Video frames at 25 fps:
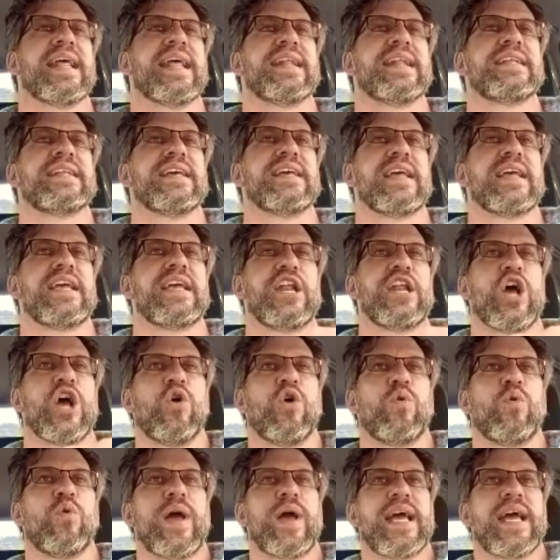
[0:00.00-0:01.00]
we've only
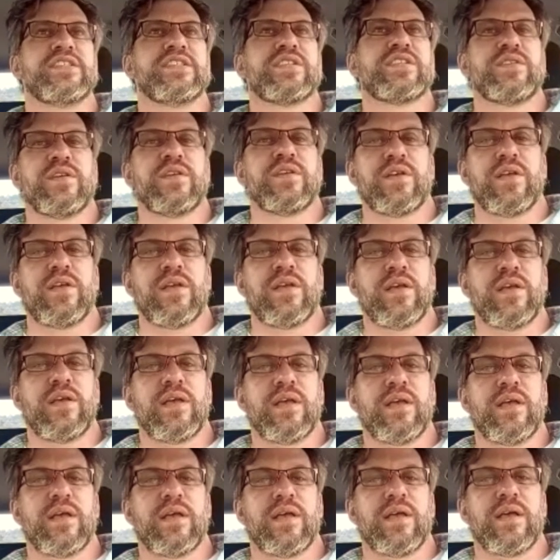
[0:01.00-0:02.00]
been studying it for a
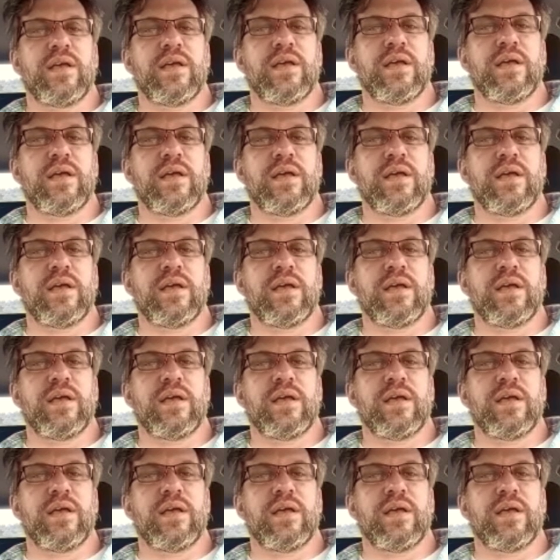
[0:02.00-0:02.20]
year.